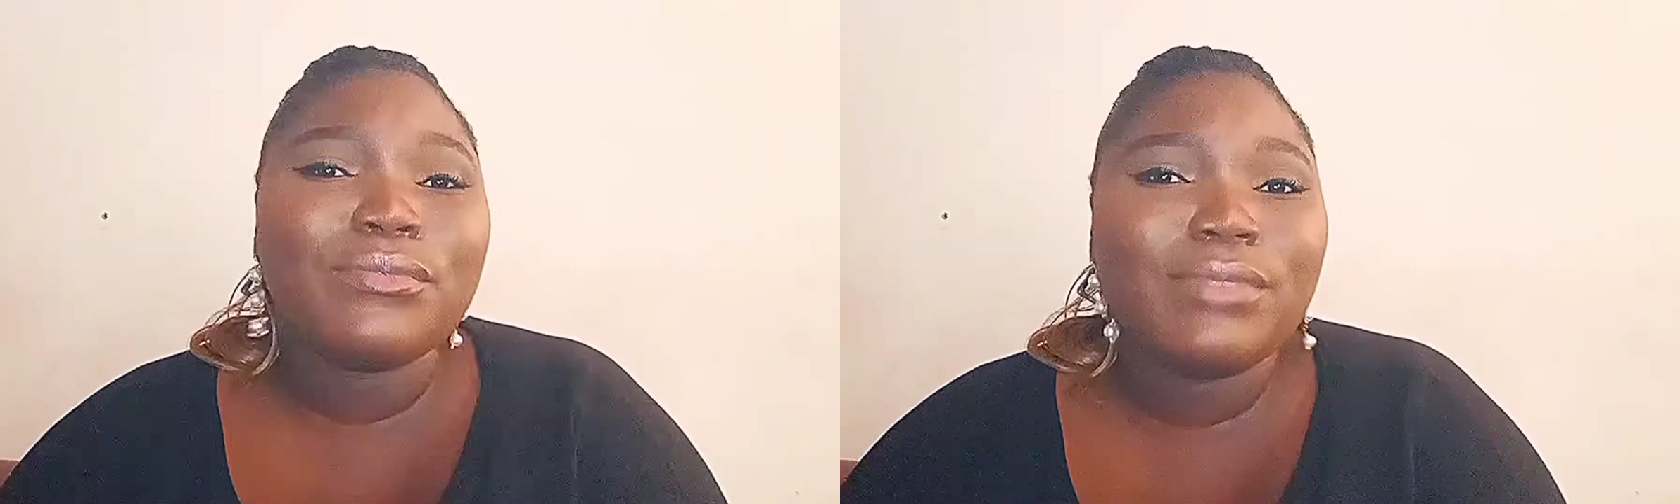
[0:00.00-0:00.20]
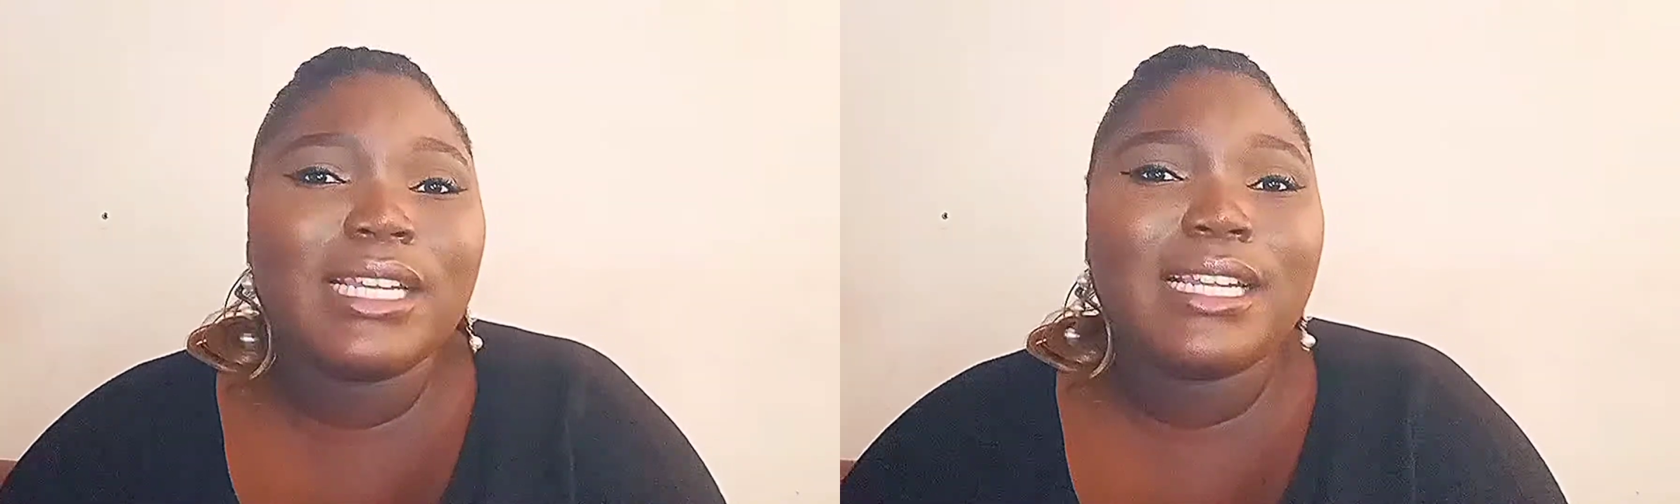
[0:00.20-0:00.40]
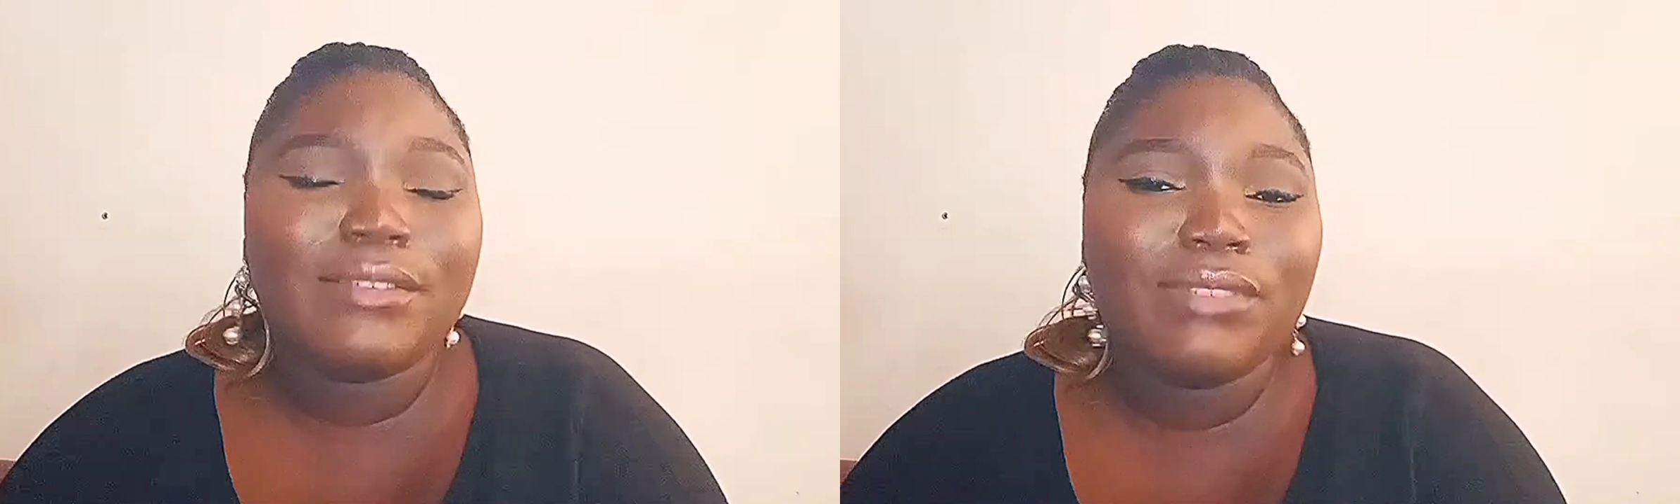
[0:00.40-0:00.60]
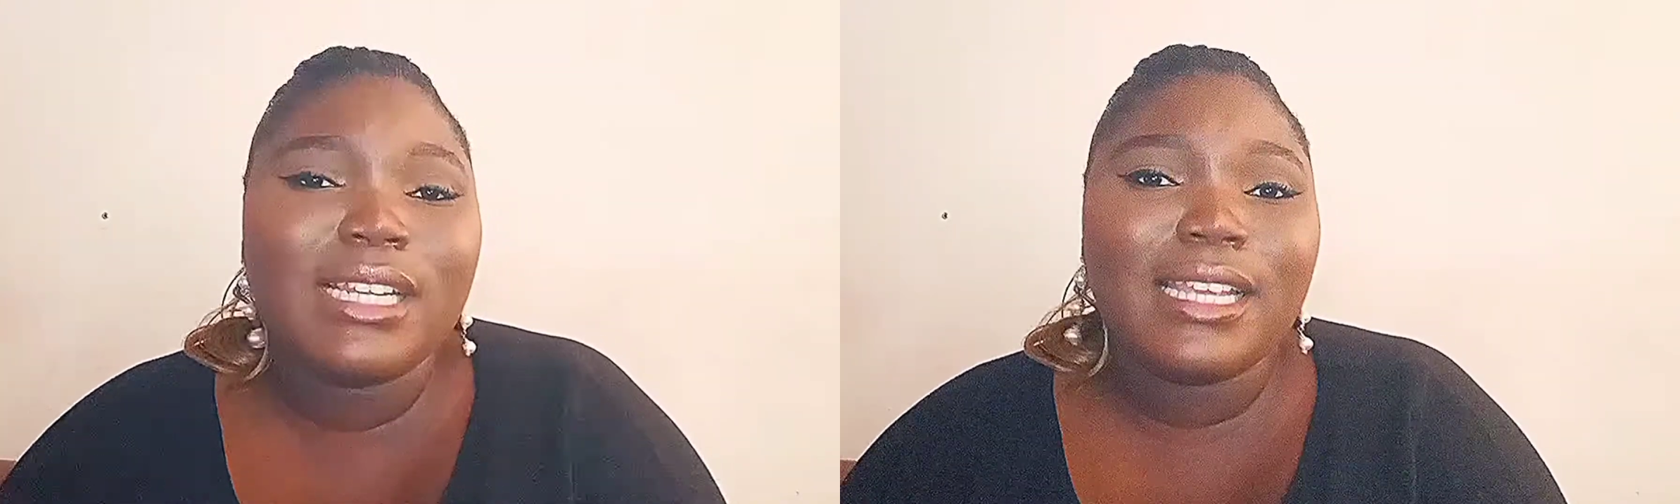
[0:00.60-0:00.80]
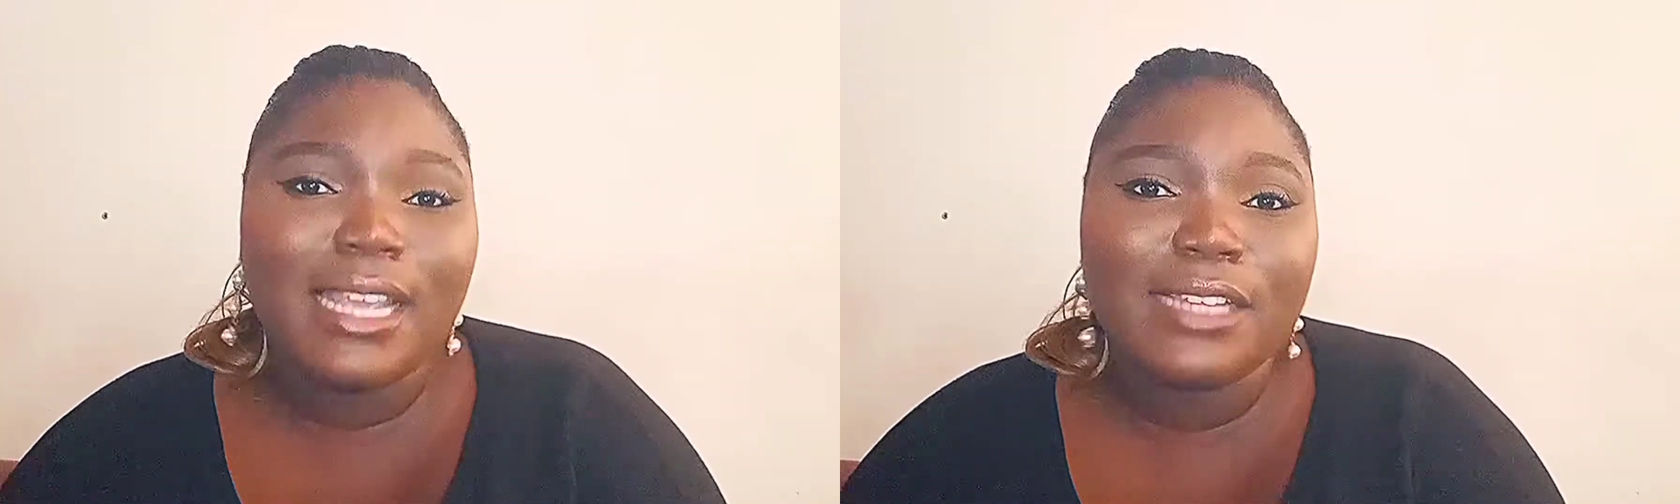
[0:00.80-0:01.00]
It really,
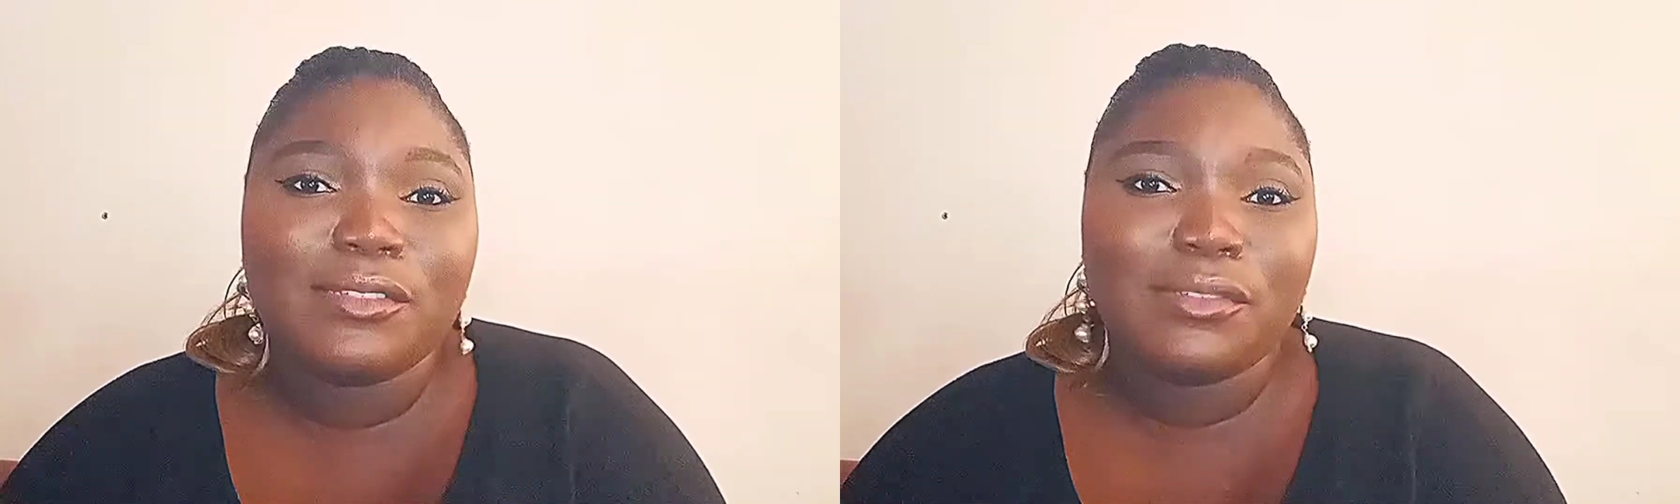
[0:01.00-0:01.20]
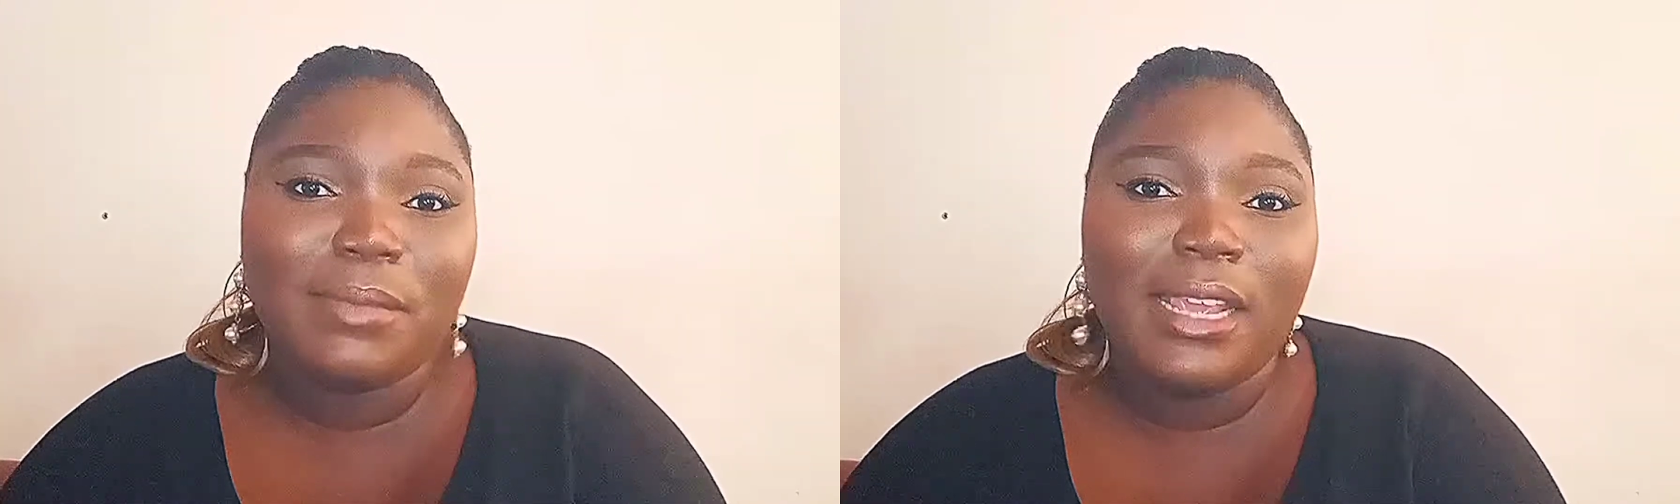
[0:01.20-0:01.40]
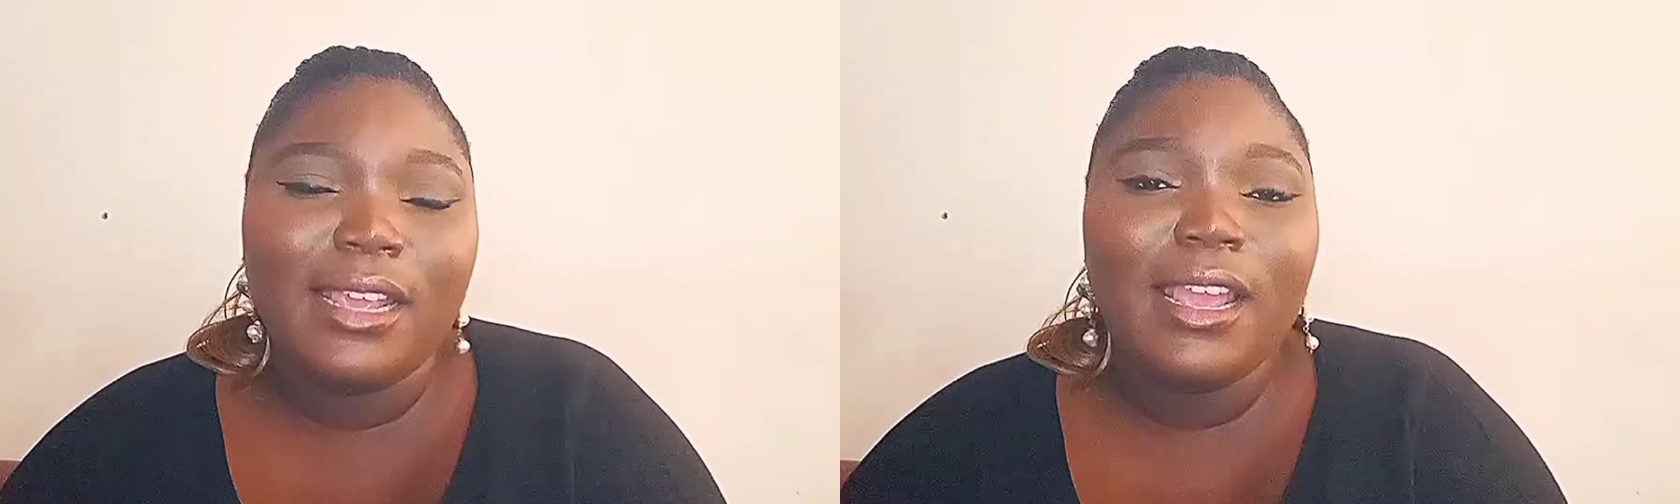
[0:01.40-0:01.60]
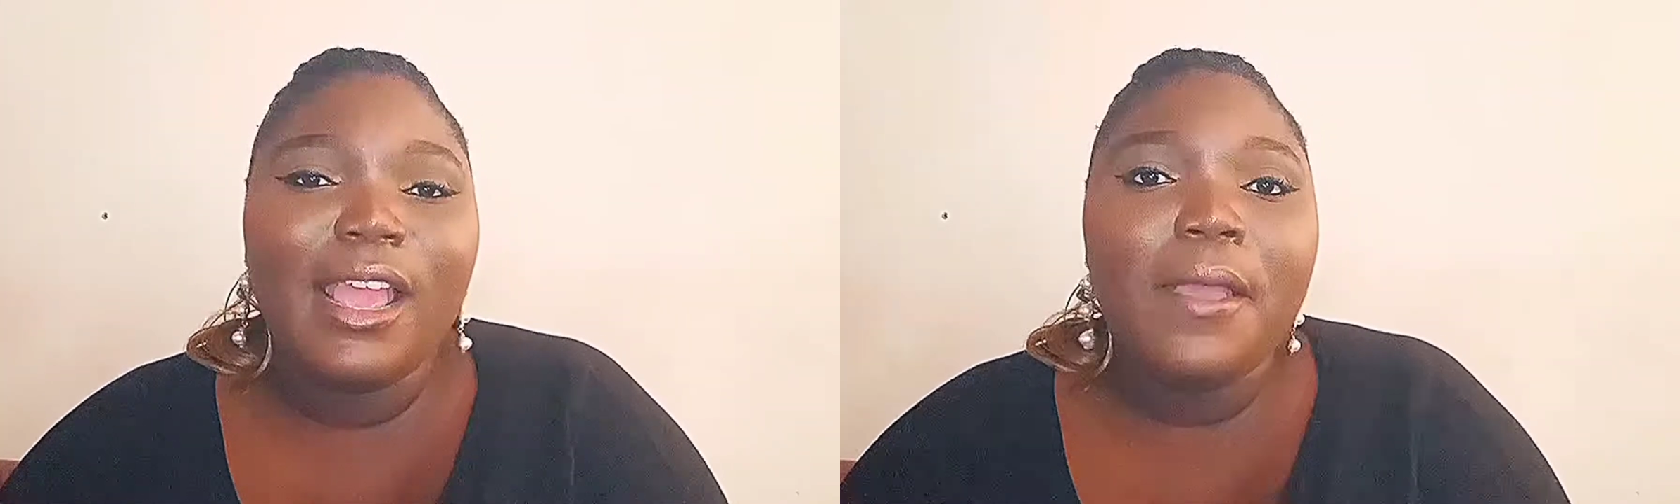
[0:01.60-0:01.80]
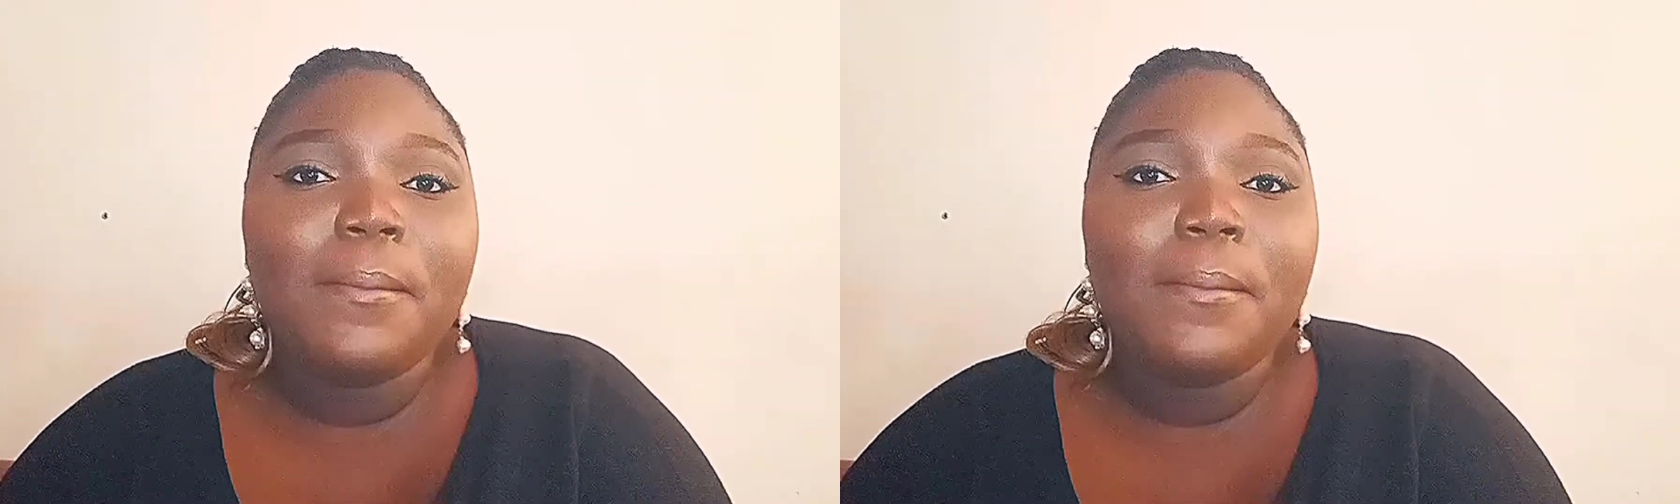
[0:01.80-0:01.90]
really gets to me.